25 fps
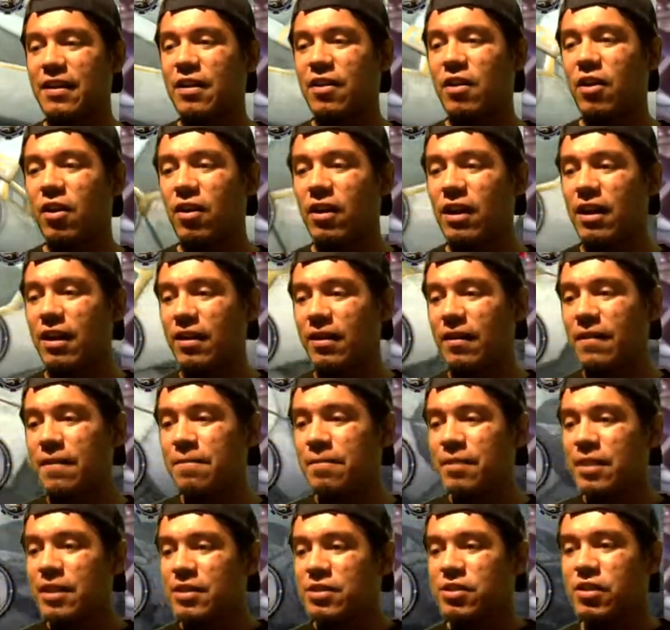Carletta.
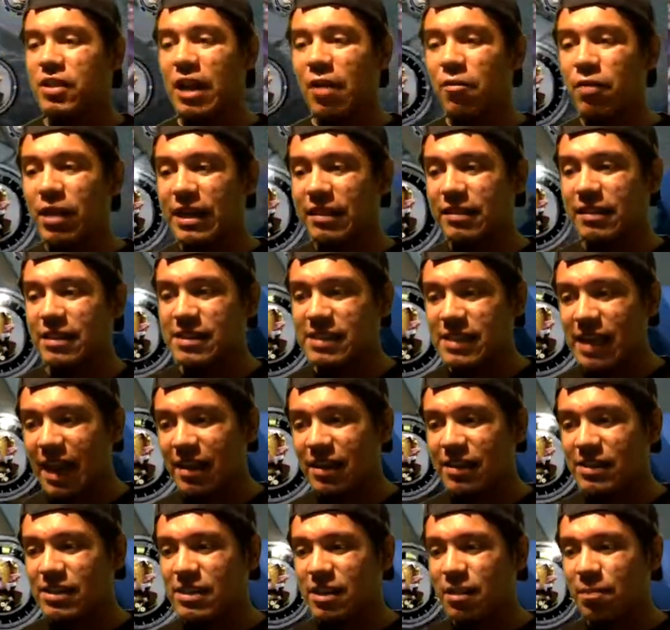So can we get the
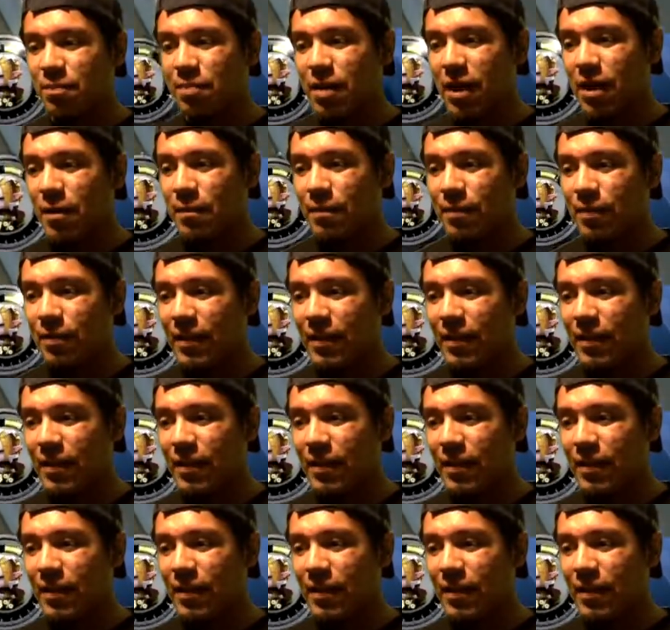silence up